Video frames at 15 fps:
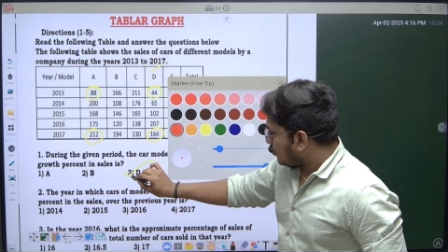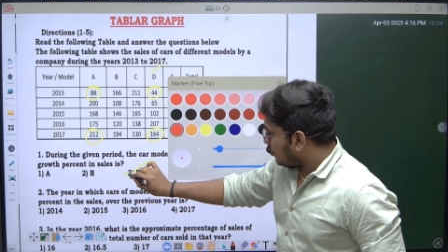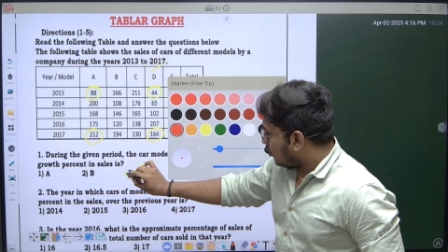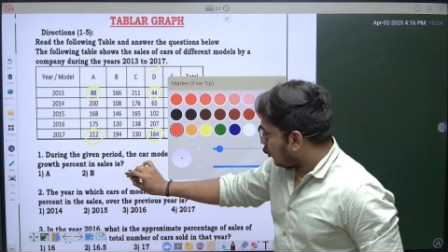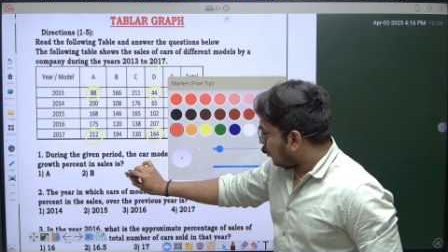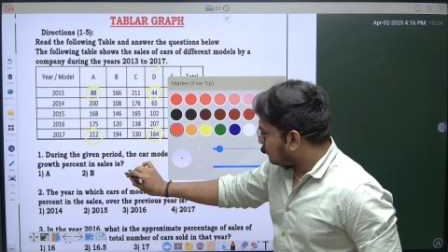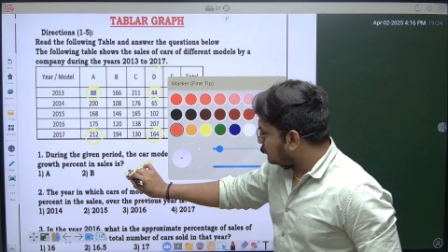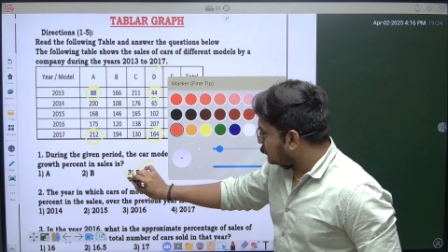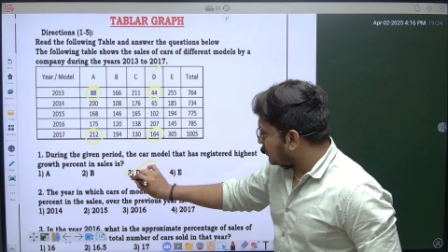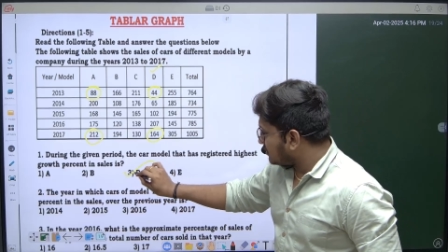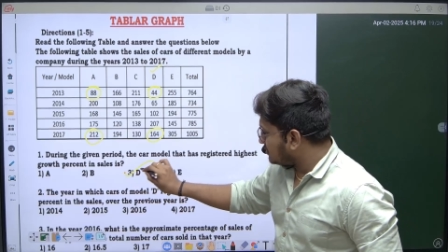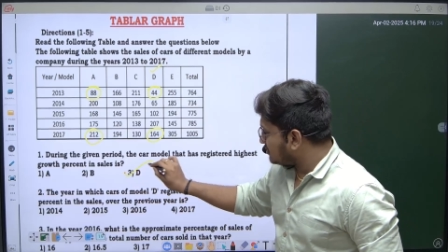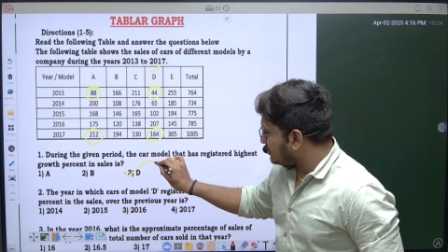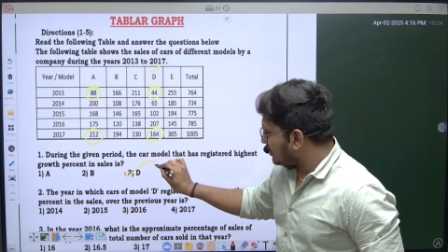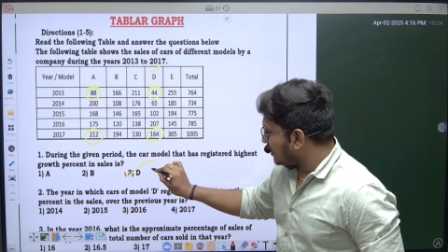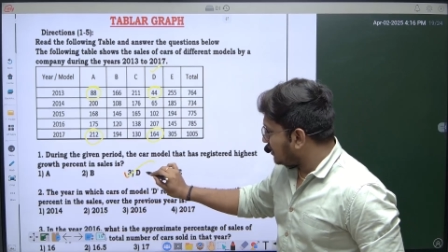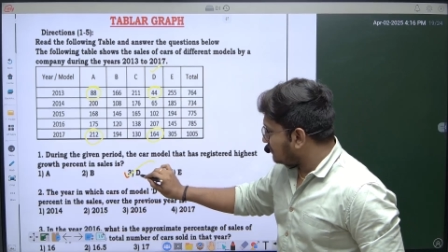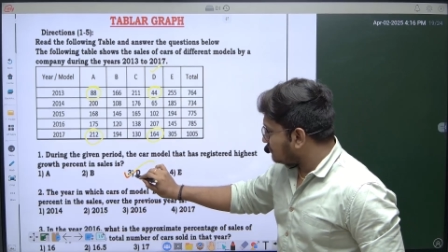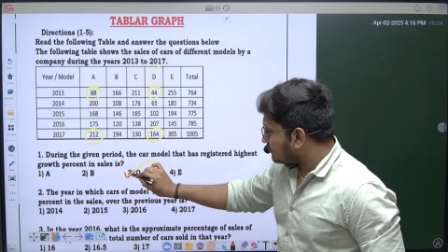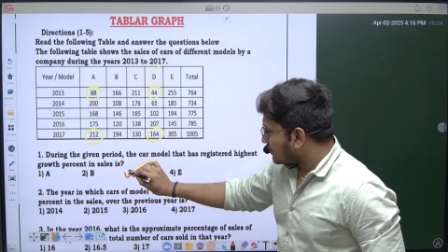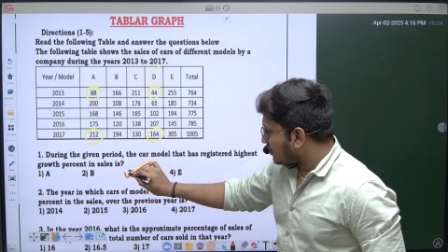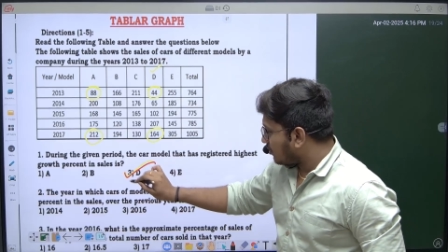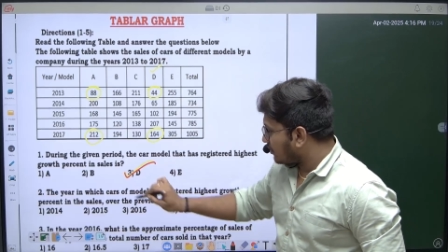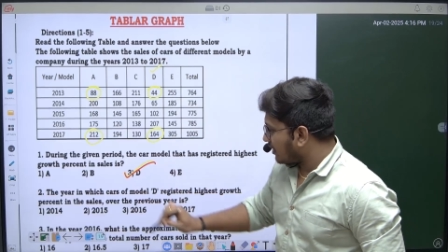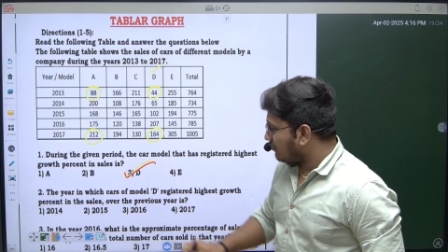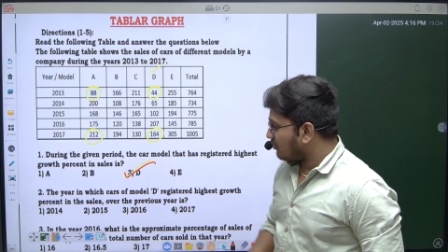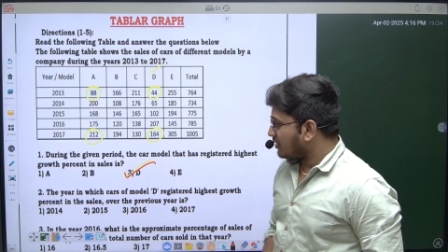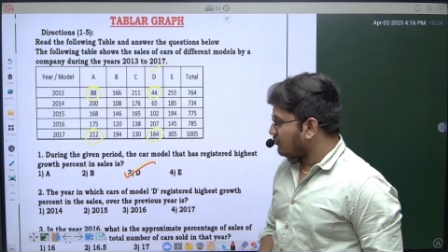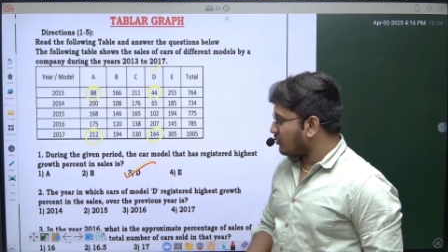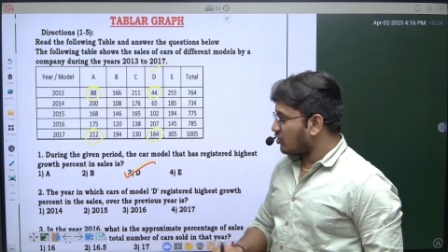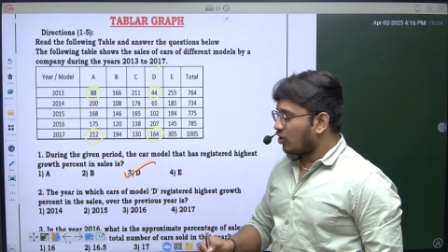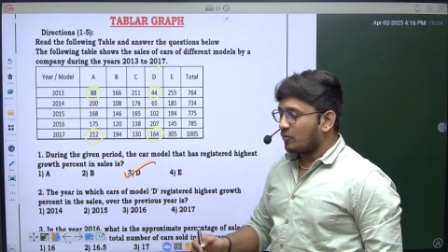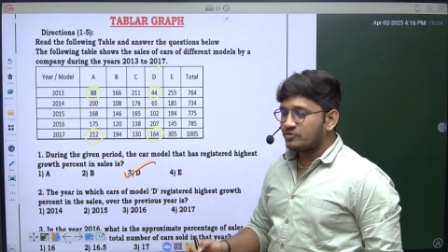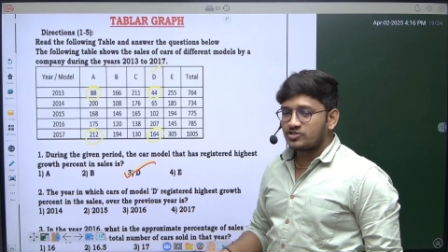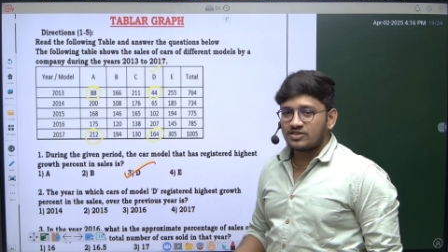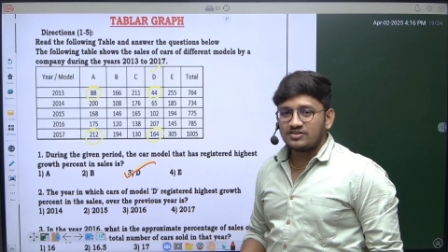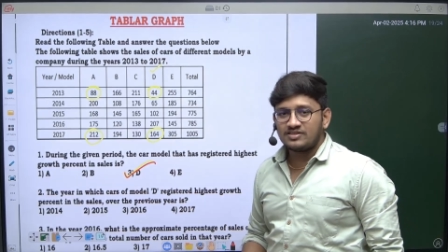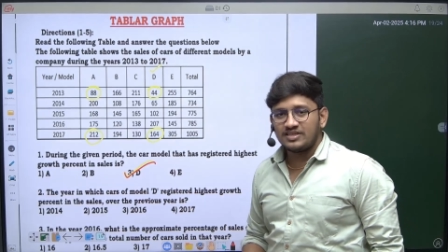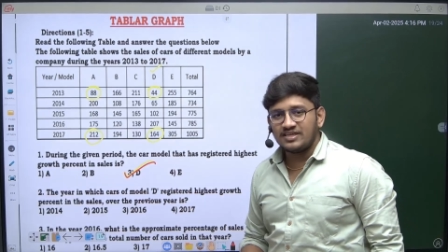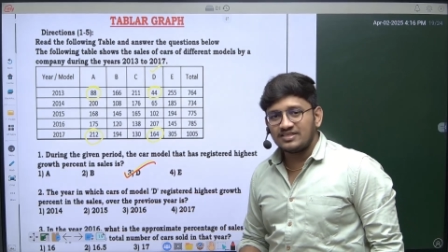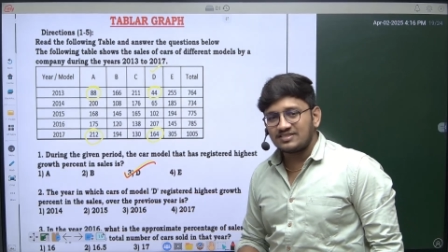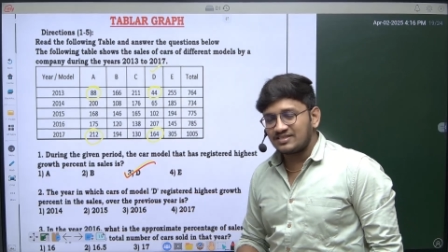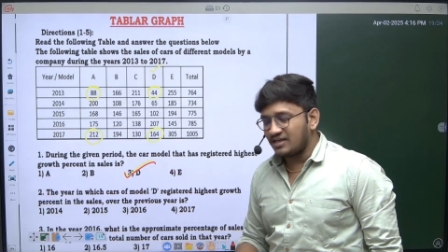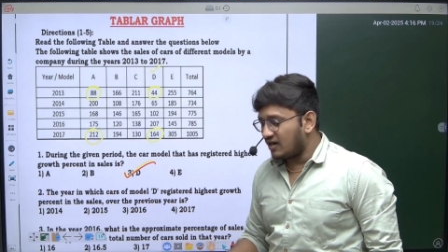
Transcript: option 3, okay, whatever option 3,